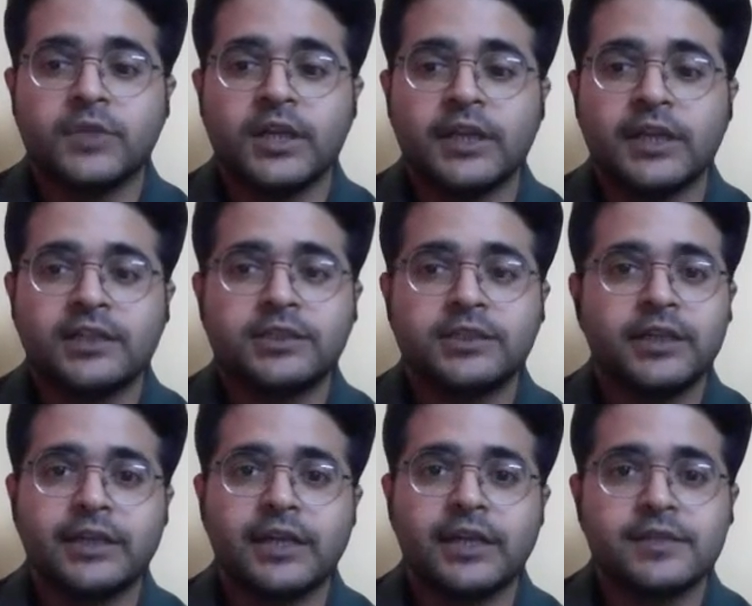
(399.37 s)
the election
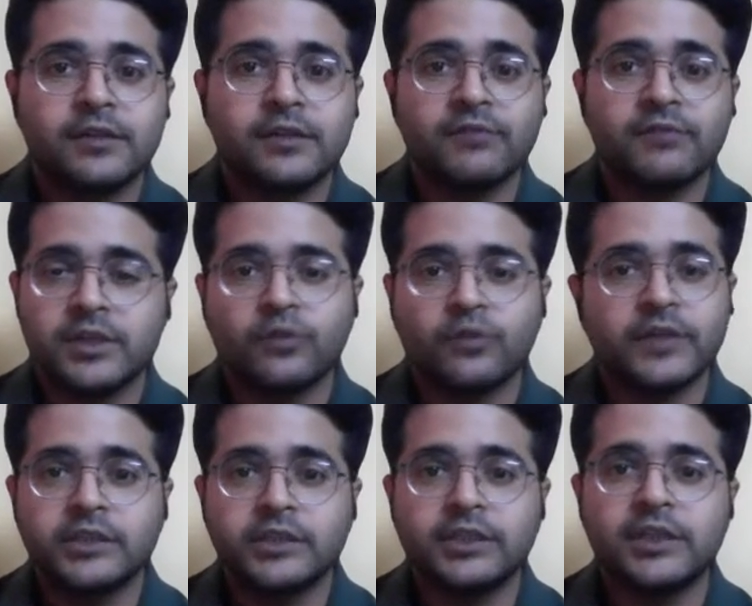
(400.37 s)
data is a very
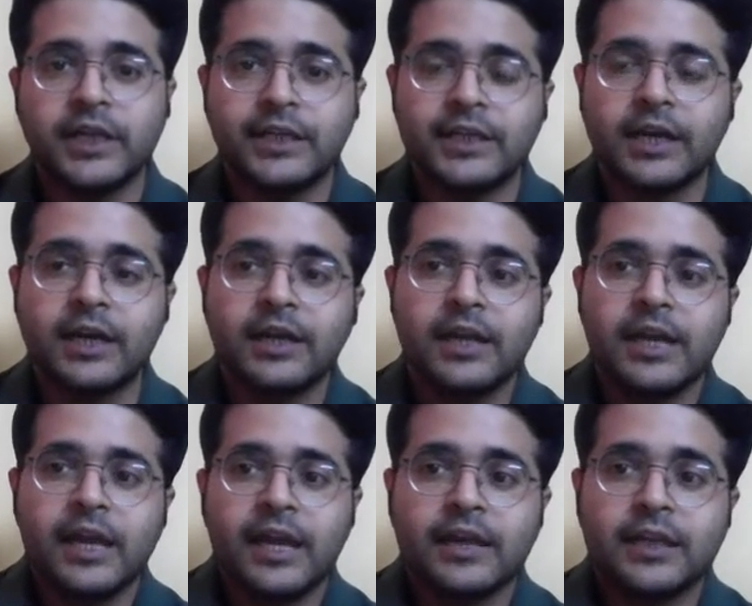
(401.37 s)
confidential data
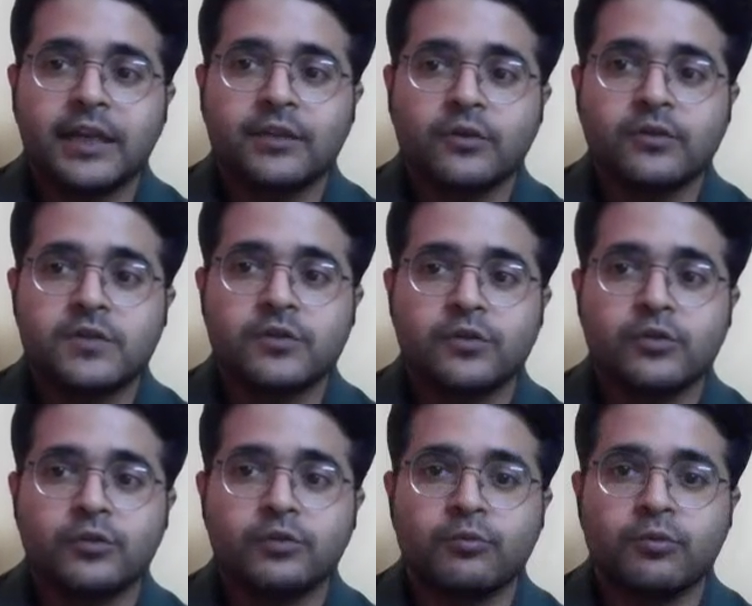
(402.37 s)
and can also
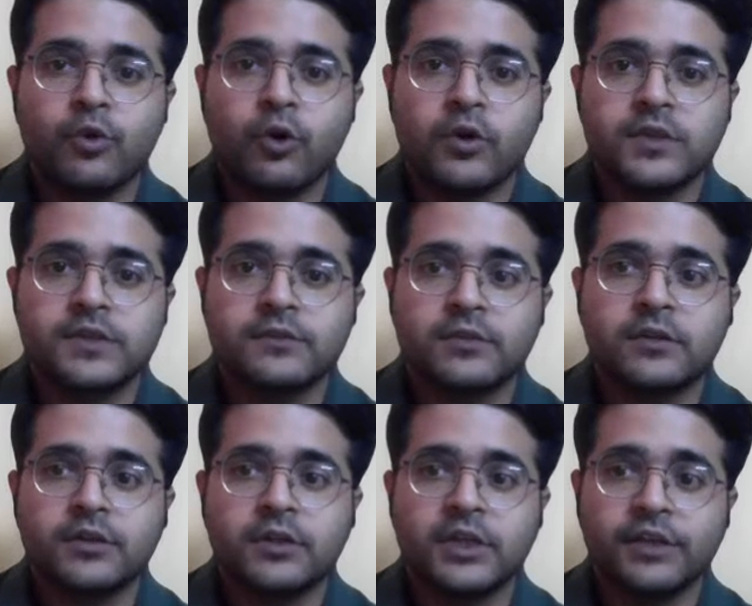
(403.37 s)
cause
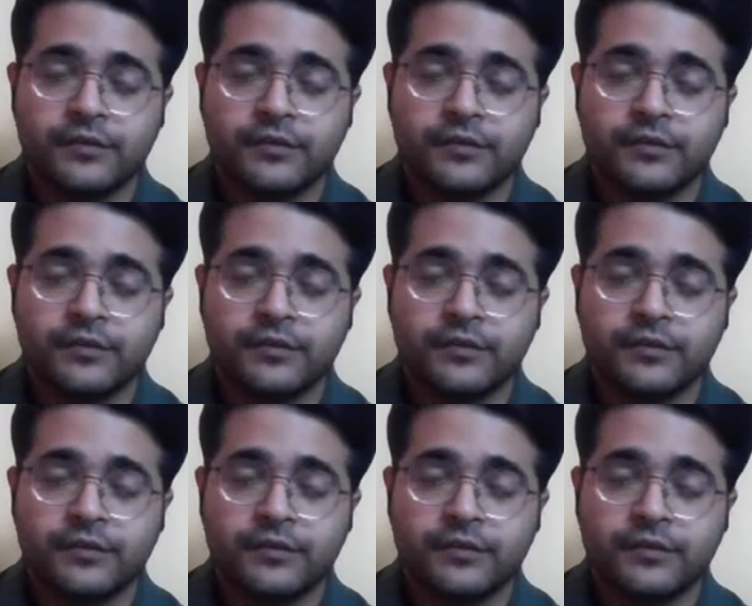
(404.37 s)
uh,